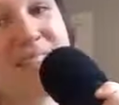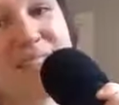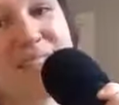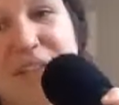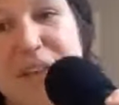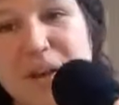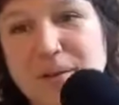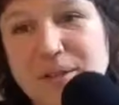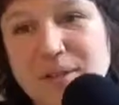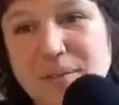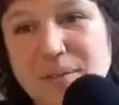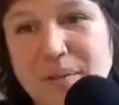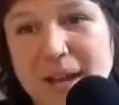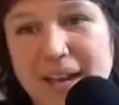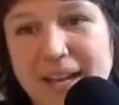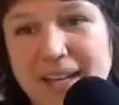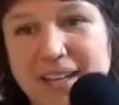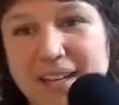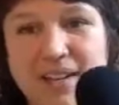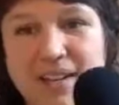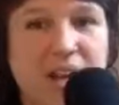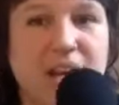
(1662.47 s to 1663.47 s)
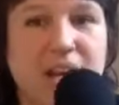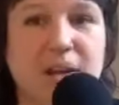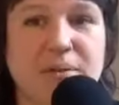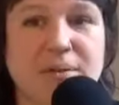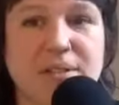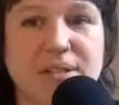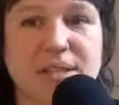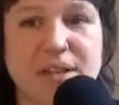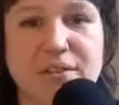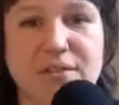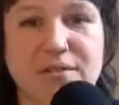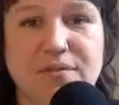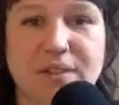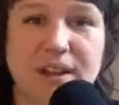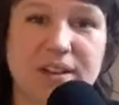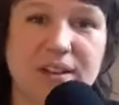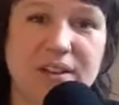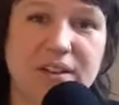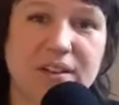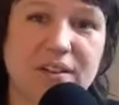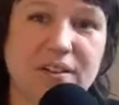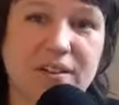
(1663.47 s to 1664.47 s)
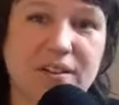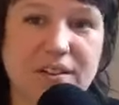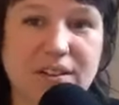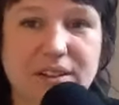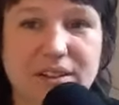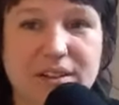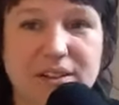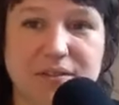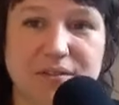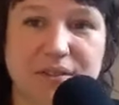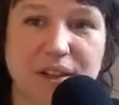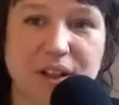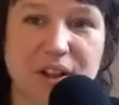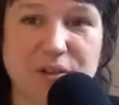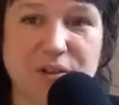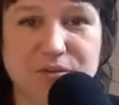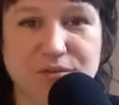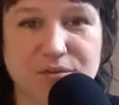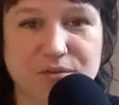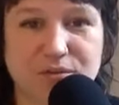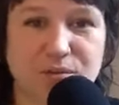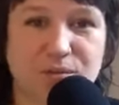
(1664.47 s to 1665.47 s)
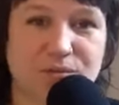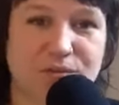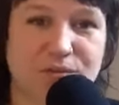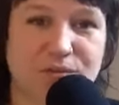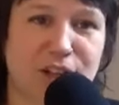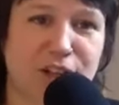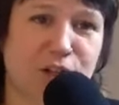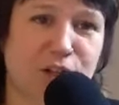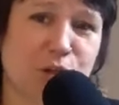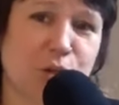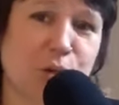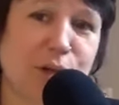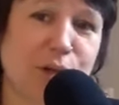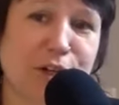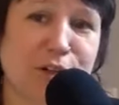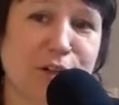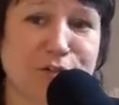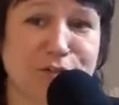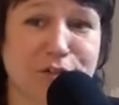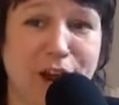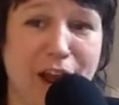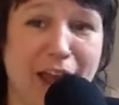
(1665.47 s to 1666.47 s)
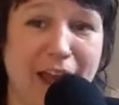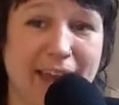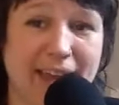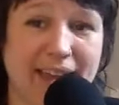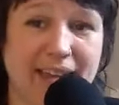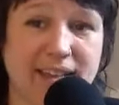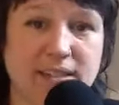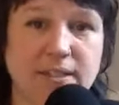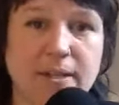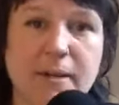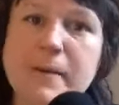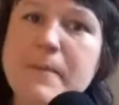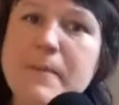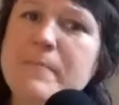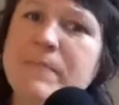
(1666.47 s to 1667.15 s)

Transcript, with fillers: So that was my, you know, and it was a fellow, fellow, fellow queer friend.